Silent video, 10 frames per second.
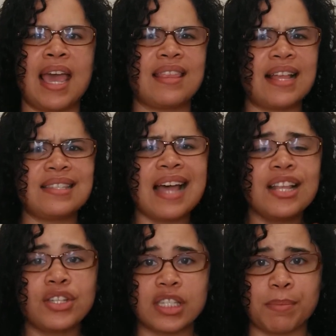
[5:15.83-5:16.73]
And that's
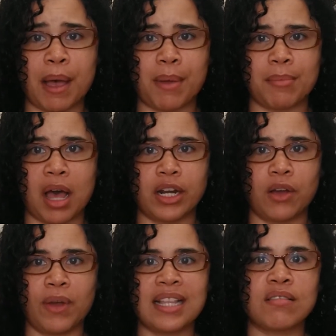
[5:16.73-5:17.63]
not just about my
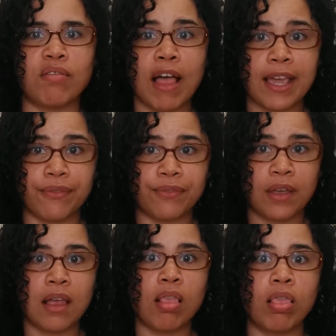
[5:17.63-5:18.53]
motto, it's life.